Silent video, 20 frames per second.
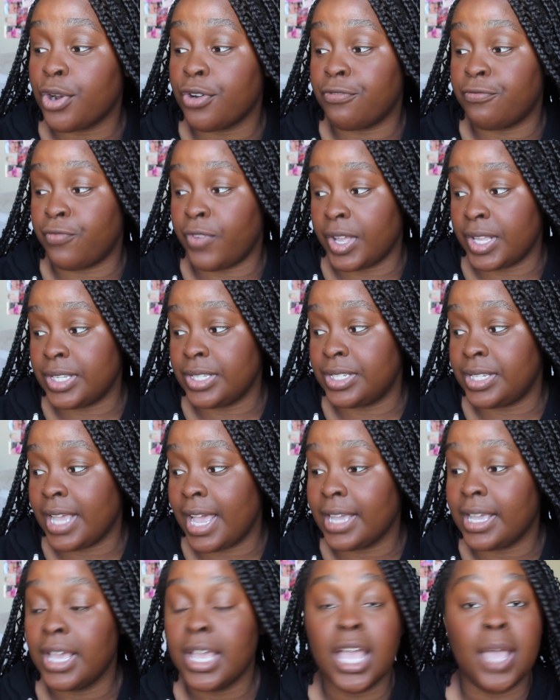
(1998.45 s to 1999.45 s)
or fun
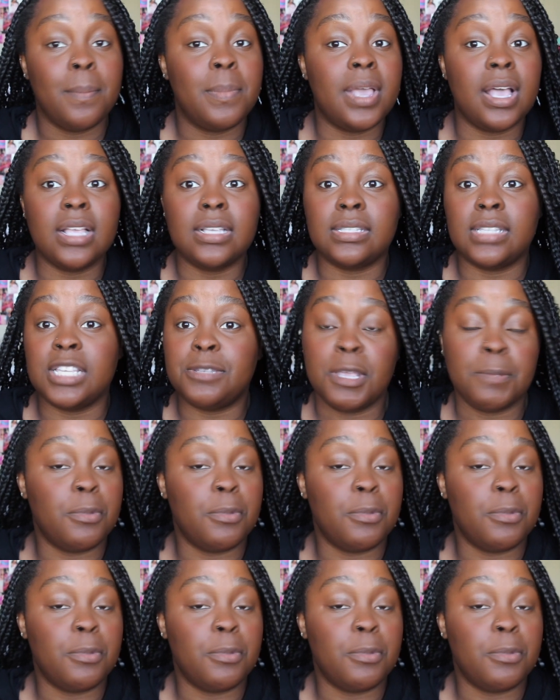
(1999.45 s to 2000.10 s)
tech because